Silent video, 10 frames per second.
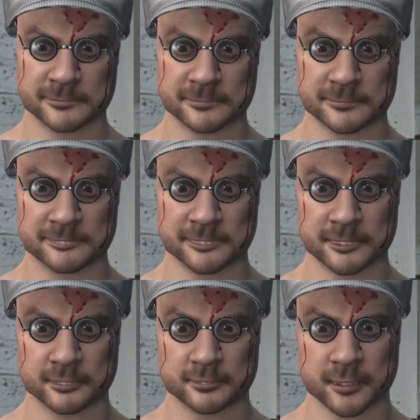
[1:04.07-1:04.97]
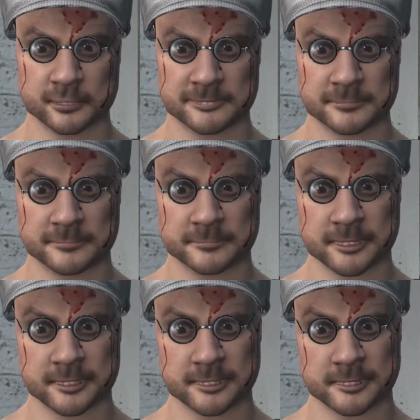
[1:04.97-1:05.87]
idiot said I was.
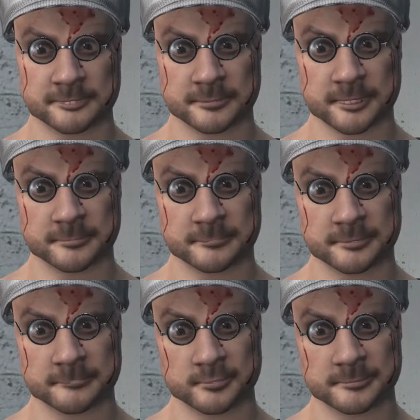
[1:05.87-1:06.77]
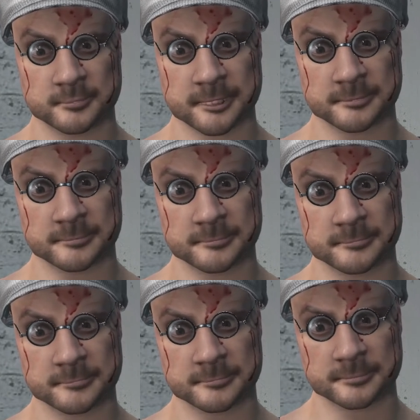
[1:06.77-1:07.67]
I stand up for the flag,
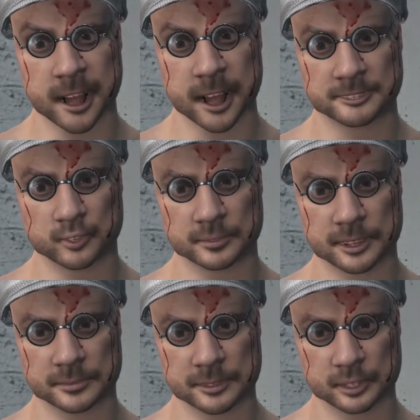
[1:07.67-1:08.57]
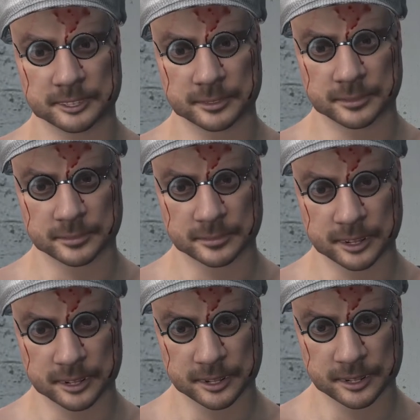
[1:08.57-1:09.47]
and also to piss.
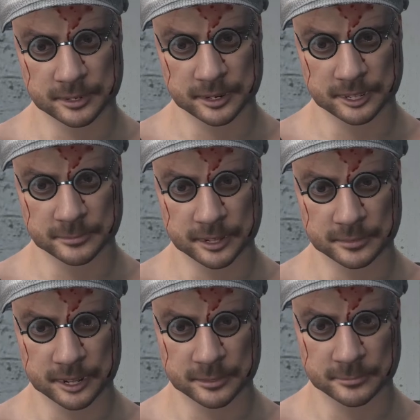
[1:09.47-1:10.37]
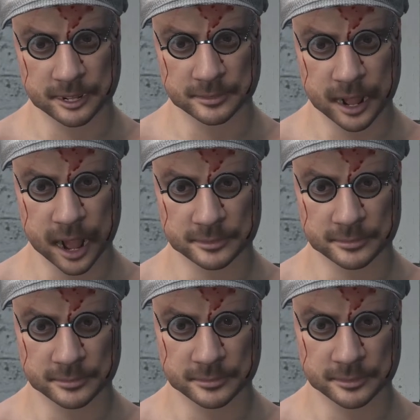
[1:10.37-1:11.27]
I place my hand on my heart,
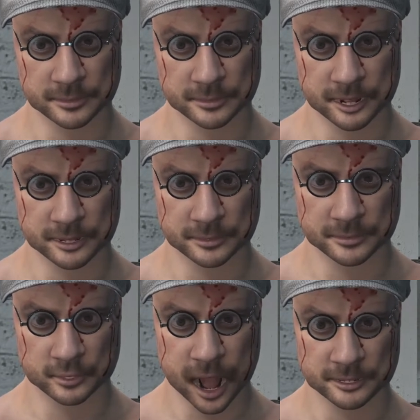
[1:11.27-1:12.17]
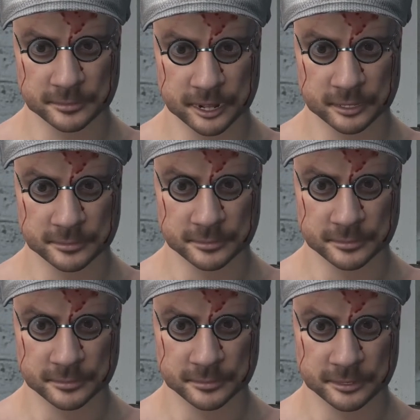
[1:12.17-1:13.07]
and of course, kid,
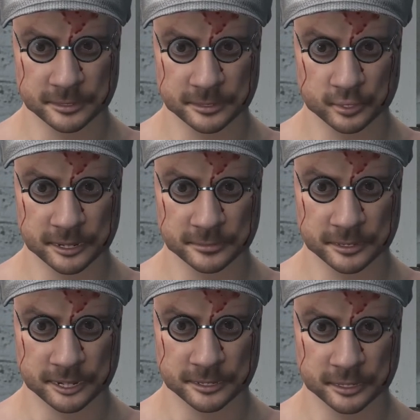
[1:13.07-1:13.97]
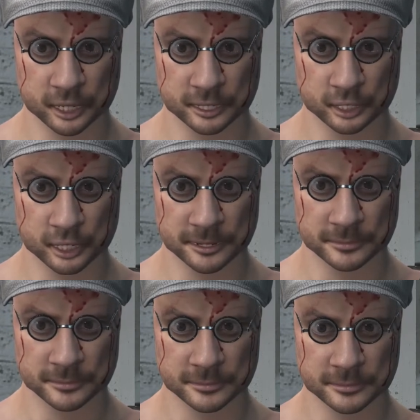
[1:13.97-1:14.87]
any place I've been
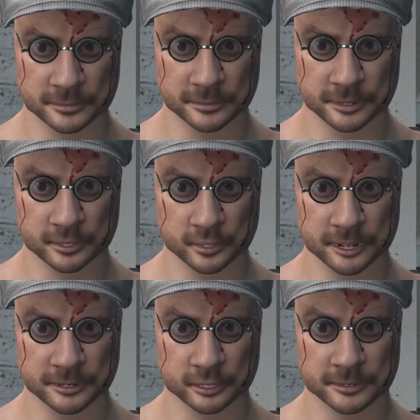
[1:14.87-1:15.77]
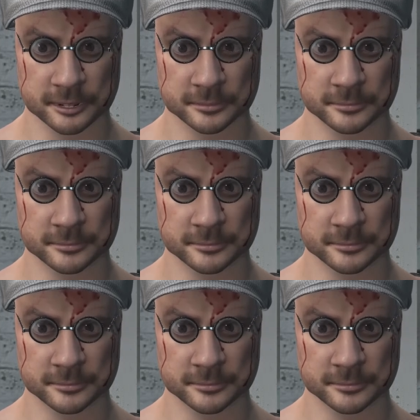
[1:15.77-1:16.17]
shot. You're out of there.